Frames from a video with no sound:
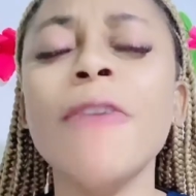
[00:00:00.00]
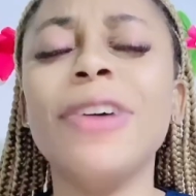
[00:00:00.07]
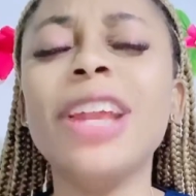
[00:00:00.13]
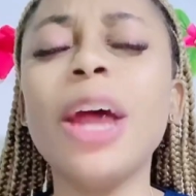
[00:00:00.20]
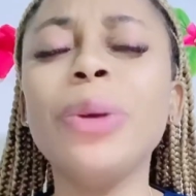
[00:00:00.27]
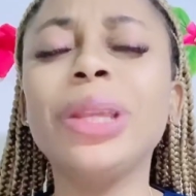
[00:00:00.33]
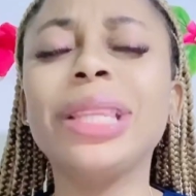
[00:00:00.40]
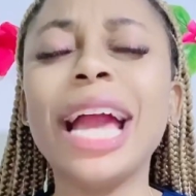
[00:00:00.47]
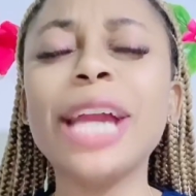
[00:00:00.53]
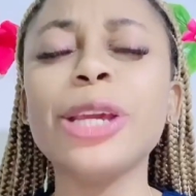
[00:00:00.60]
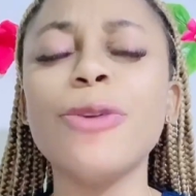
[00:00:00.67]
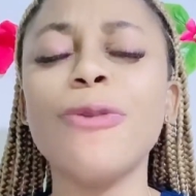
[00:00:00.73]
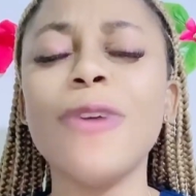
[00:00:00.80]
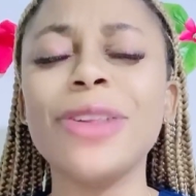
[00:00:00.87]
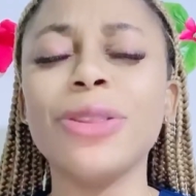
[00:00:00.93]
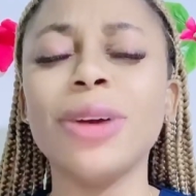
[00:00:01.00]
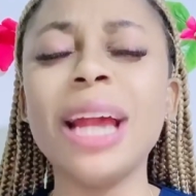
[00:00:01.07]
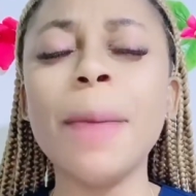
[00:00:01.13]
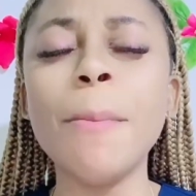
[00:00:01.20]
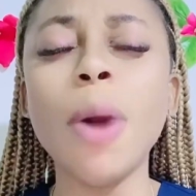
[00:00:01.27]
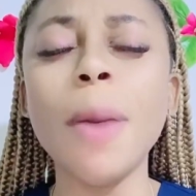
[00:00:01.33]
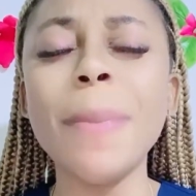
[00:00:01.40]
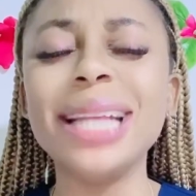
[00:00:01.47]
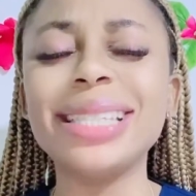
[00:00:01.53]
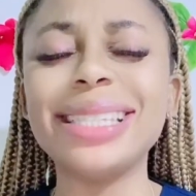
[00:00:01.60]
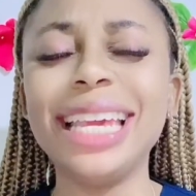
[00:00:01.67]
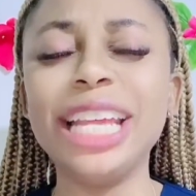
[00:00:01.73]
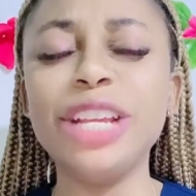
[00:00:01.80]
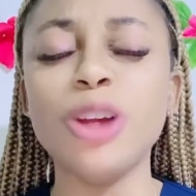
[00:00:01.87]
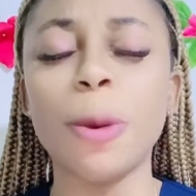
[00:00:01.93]
Father, we thank you for another
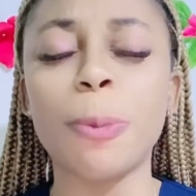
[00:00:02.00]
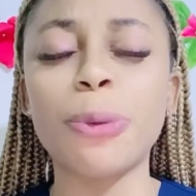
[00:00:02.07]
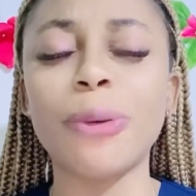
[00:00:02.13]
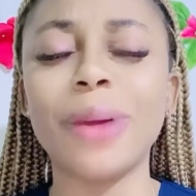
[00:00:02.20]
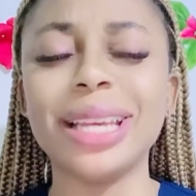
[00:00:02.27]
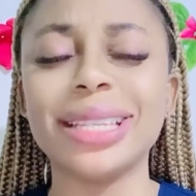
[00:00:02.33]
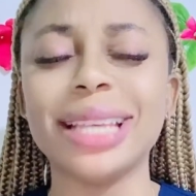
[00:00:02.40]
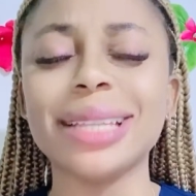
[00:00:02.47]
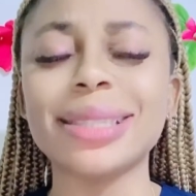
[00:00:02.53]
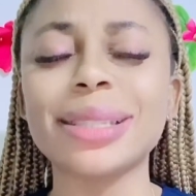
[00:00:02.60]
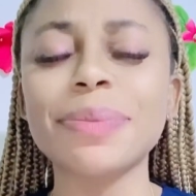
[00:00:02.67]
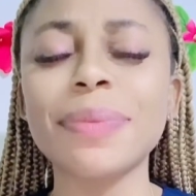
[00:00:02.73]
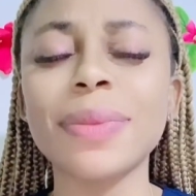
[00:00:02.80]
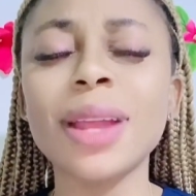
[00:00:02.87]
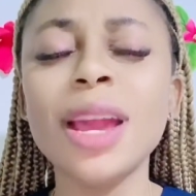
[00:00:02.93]
moment in your presence.